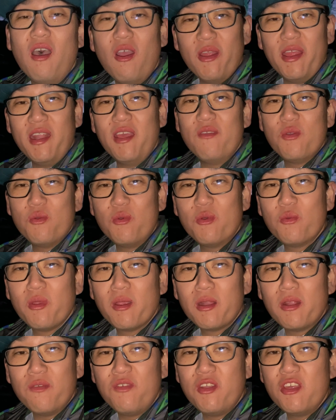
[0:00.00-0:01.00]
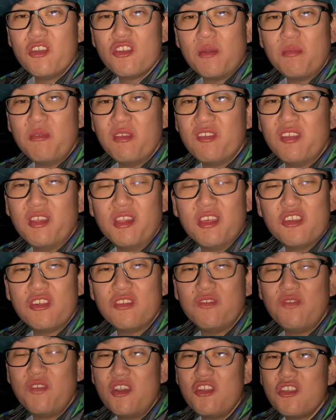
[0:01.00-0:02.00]
All right, everyone. We're going to finish up this
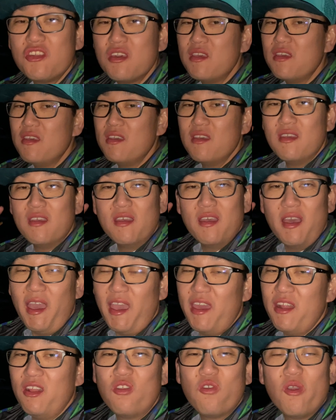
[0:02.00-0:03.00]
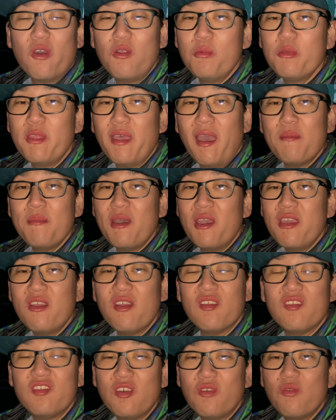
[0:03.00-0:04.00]
delicious fish. I had an incredible time out
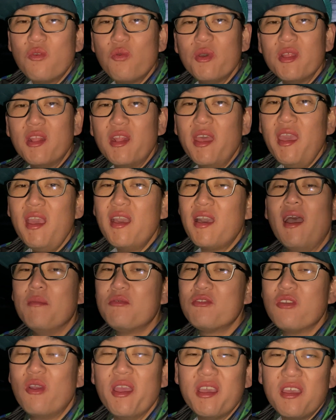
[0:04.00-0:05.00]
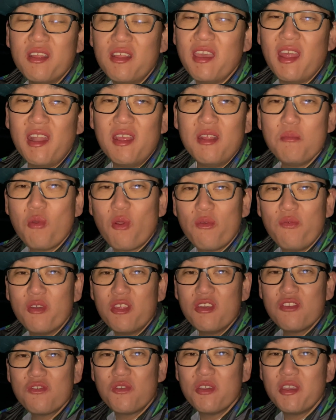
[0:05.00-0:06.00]
here at Silverwood Lake. I'm sorry I couldn't get any more
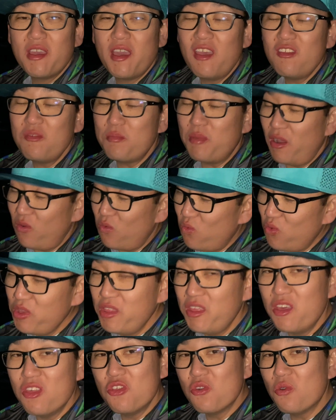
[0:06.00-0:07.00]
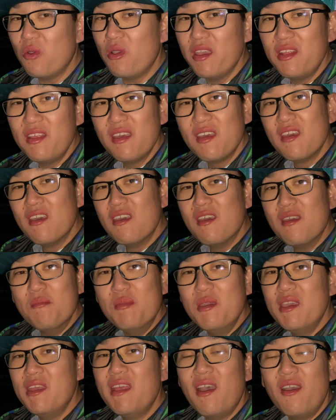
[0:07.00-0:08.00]
footage for you guys, but I really enjoyed
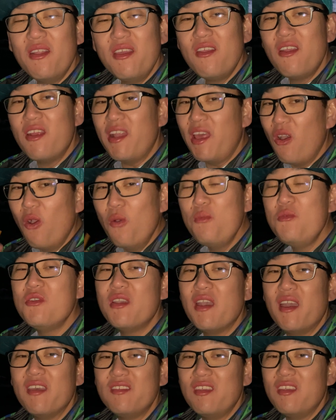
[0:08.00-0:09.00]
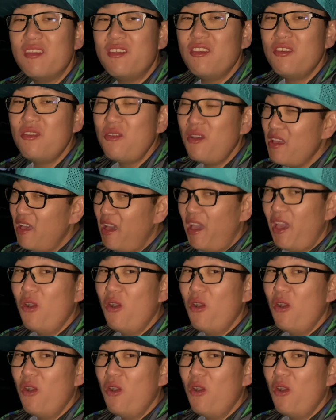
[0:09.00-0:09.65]
being out here, and I hope you guys did too.